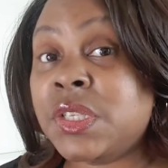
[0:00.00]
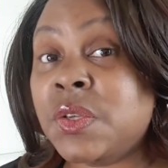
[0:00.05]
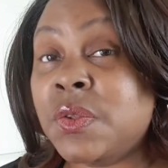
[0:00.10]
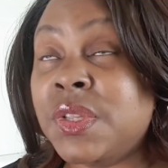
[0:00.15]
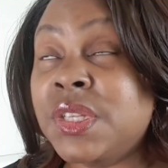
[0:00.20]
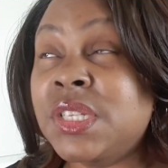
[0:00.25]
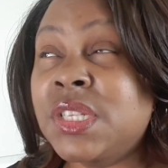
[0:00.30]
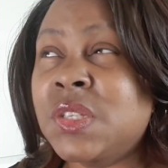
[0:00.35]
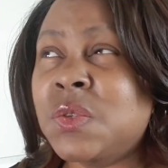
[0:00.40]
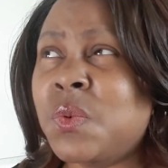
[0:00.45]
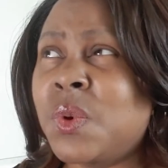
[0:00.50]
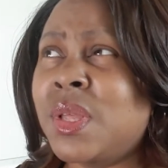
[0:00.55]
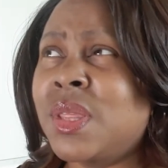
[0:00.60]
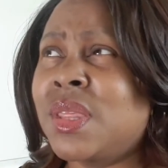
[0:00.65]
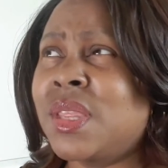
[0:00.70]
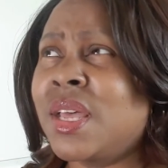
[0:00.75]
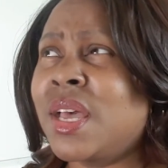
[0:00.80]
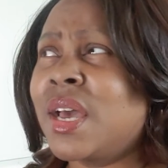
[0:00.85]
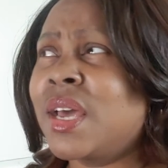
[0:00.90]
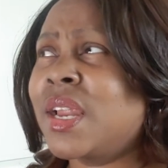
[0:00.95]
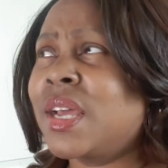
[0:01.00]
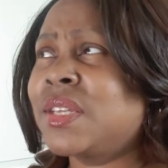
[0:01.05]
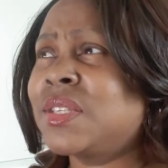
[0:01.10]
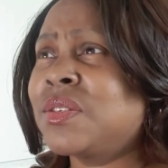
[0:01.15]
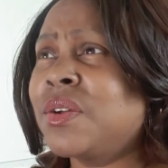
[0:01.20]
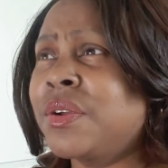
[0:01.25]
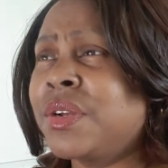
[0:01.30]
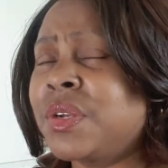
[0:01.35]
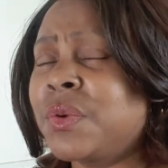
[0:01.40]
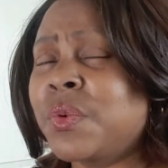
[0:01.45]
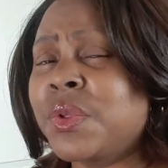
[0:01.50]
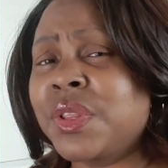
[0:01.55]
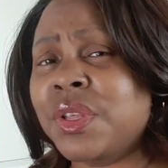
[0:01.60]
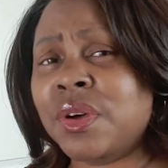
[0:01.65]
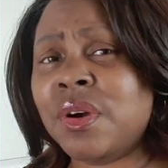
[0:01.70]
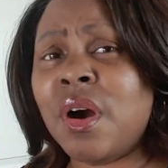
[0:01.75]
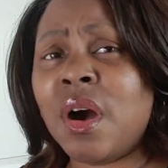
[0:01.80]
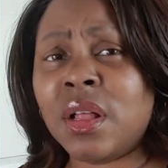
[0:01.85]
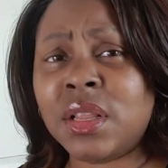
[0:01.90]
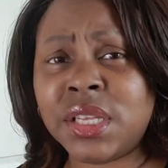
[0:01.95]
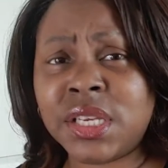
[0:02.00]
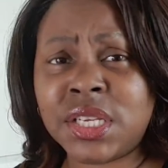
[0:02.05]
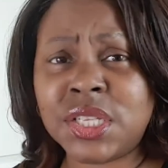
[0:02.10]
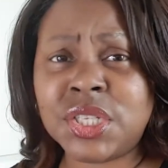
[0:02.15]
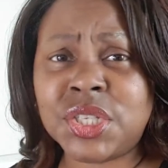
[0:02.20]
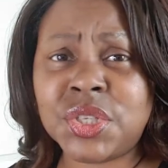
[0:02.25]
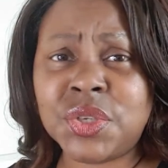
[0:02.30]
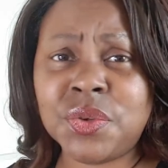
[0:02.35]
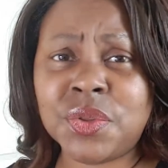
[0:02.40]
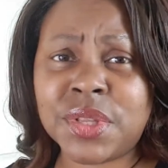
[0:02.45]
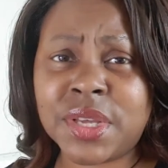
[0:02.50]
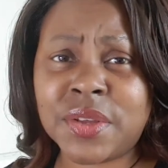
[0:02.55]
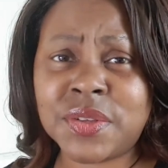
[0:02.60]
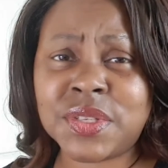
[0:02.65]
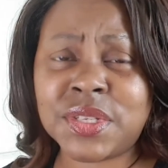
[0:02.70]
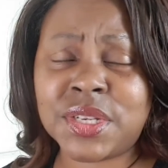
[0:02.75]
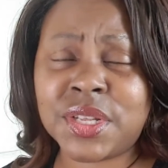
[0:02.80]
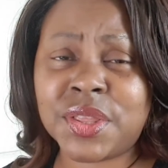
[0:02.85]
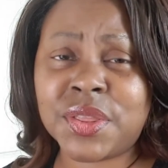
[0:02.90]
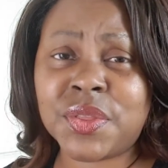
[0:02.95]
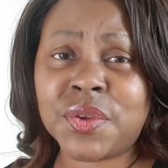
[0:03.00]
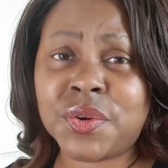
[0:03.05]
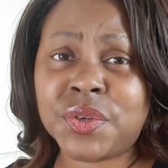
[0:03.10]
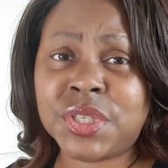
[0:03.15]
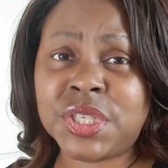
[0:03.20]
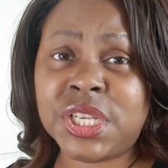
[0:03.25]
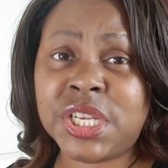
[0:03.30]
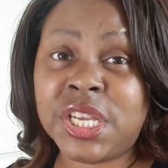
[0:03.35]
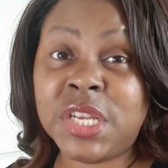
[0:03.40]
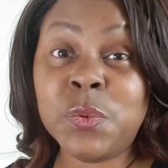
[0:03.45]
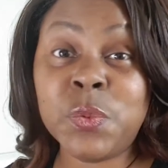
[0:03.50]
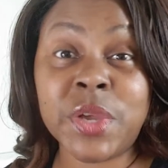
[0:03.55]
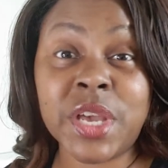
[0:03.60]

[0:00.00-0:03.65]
So this is one that I started with a colleague in 2013.